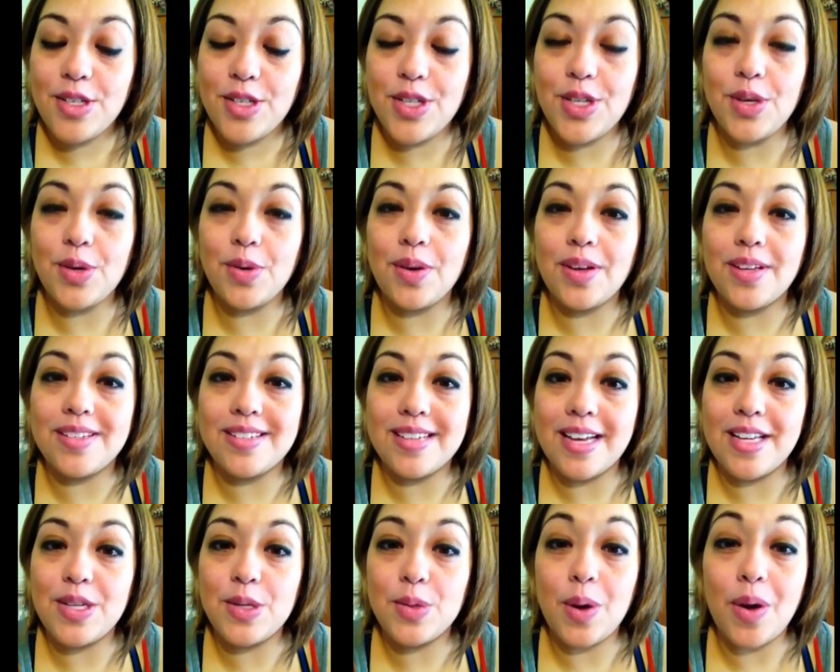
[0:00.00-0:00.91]
to a
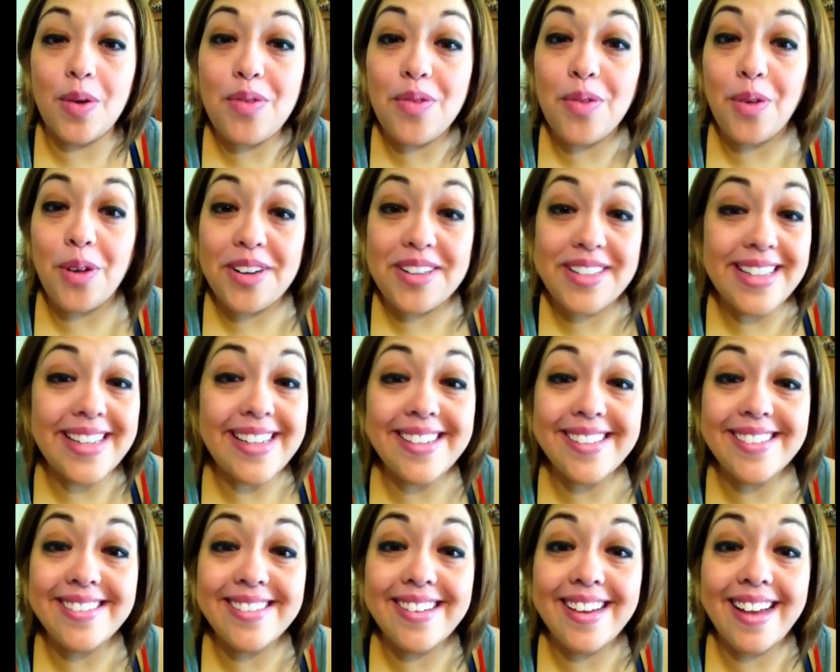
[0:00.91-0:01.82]
size 12,
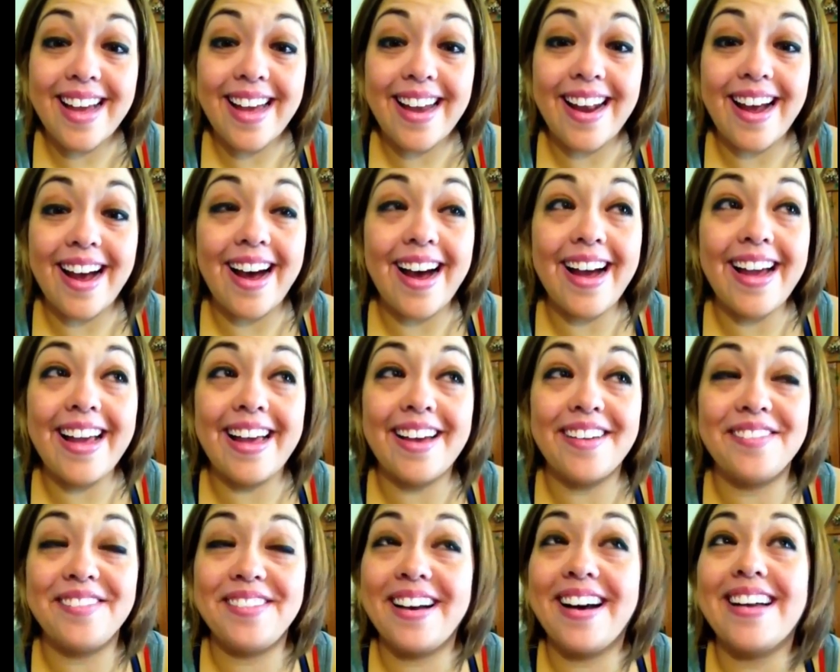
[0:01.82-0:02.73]
14. And I
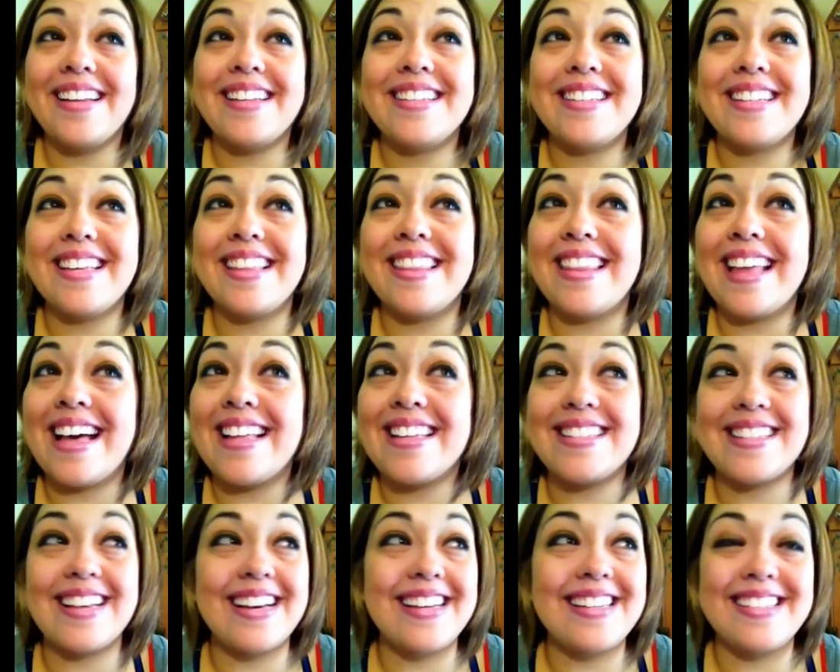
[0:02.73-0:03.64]
have not seen
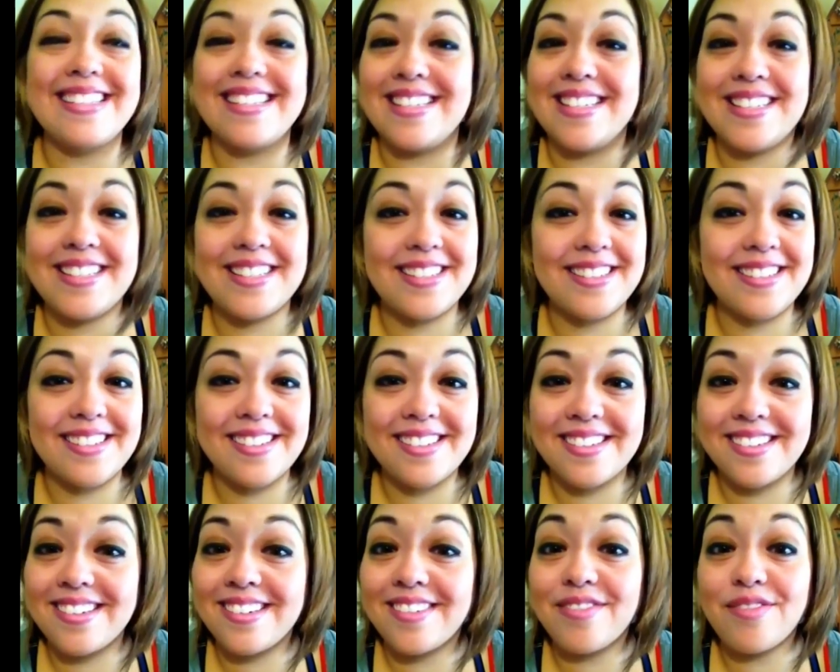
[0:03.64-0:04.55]
that size since
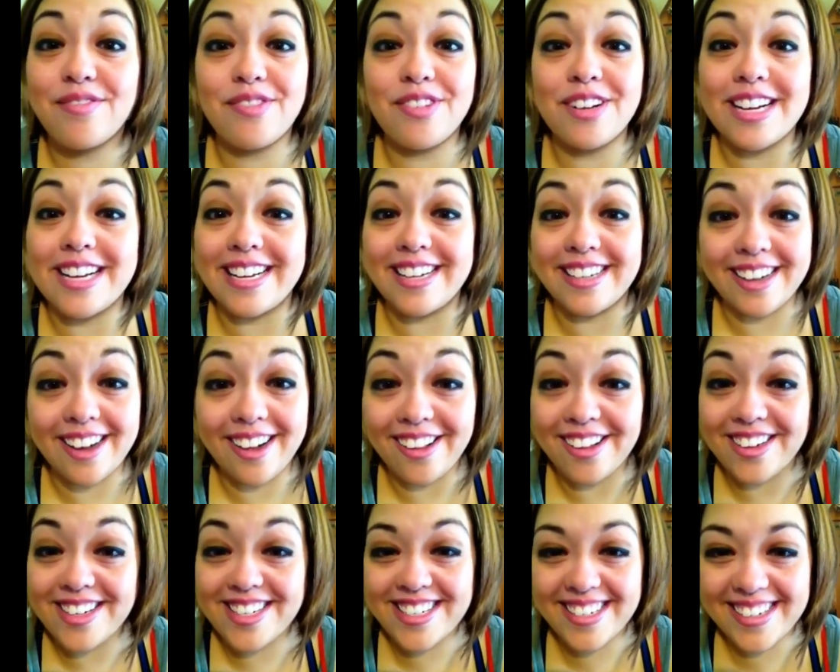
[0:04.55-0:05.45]
freaking
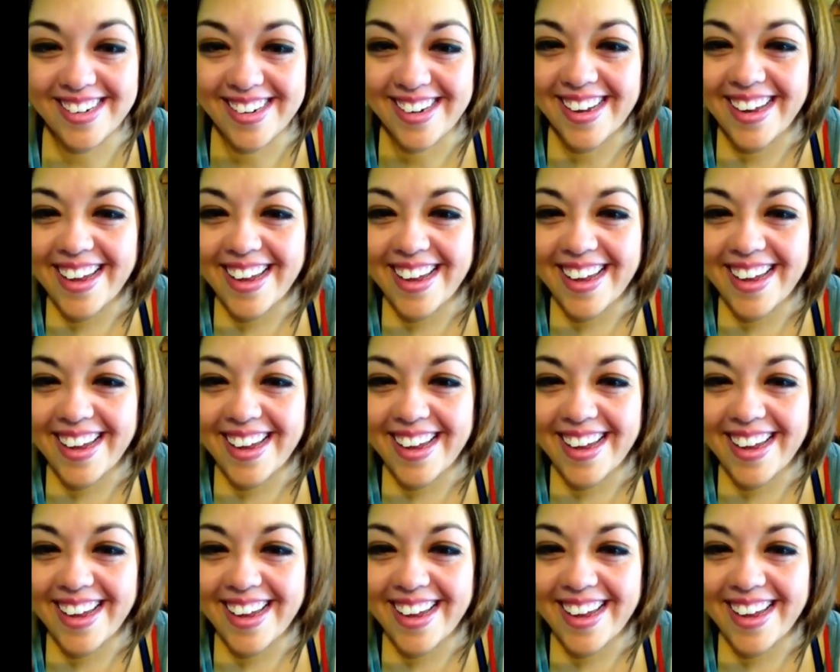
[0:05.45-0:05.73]
college.